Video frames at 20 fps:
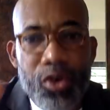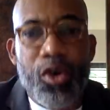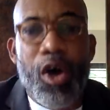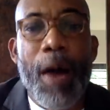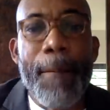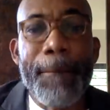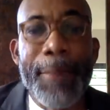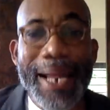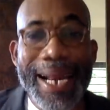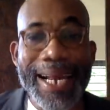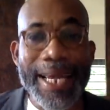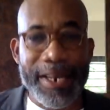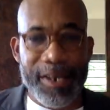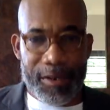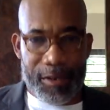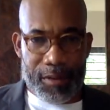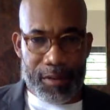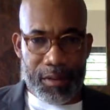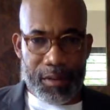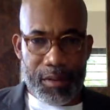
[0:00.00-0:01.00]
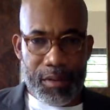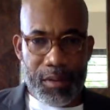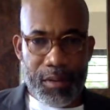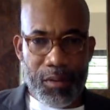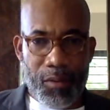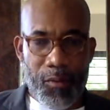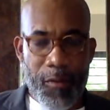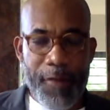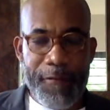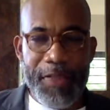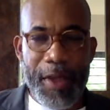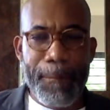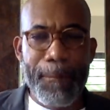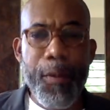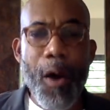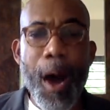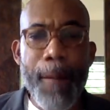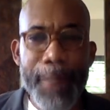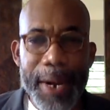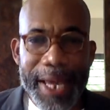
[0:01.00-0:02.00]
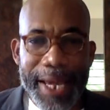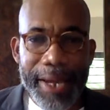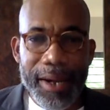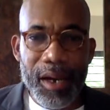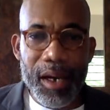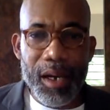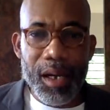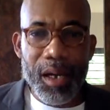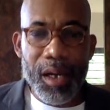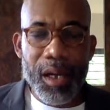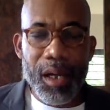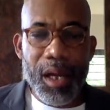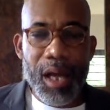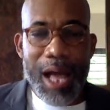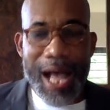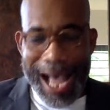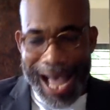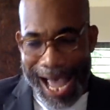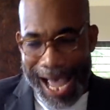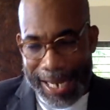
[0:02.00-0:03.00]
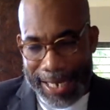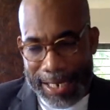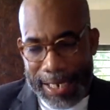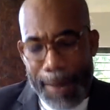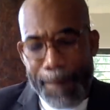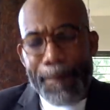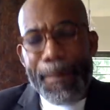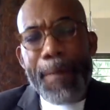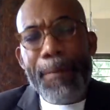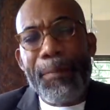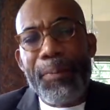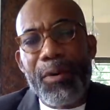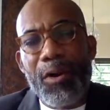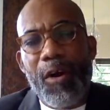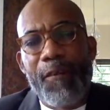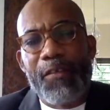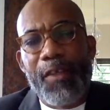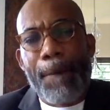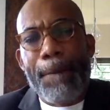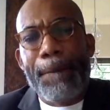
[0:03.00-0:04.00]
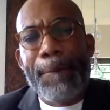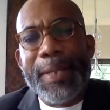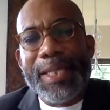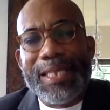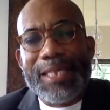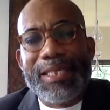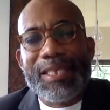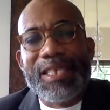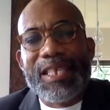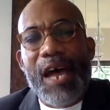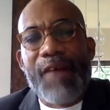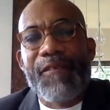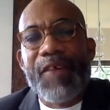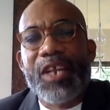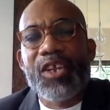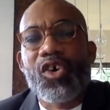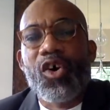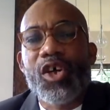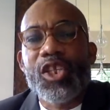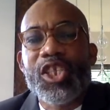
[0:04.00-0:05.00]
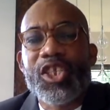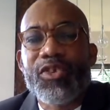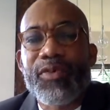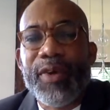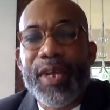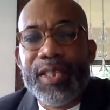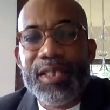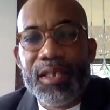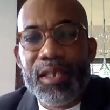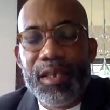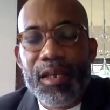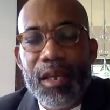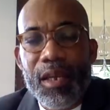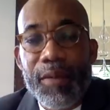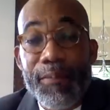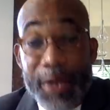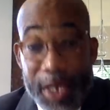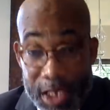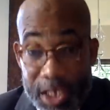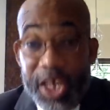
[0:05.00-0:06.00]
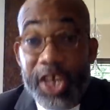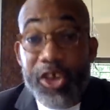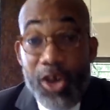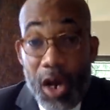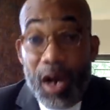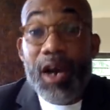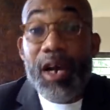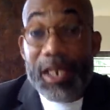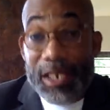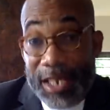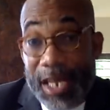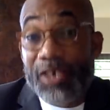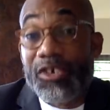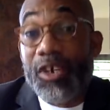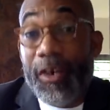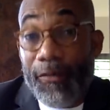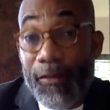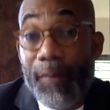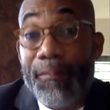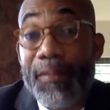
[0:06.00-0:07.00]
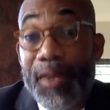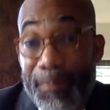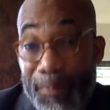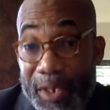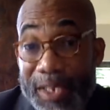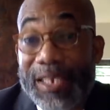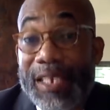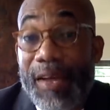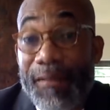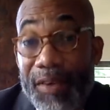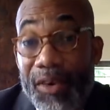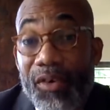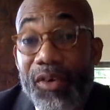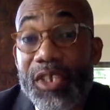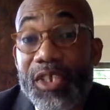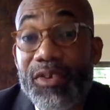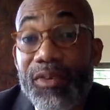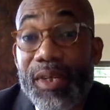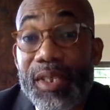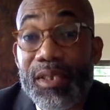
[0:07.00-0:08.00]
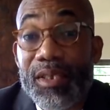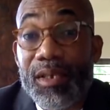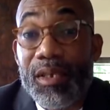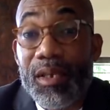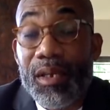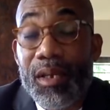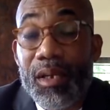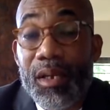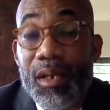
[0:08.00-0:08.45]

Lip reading: come clean with the public and the people of the Pitit Savan constituency. Because the younger is actually from the Pitit Savan constituency.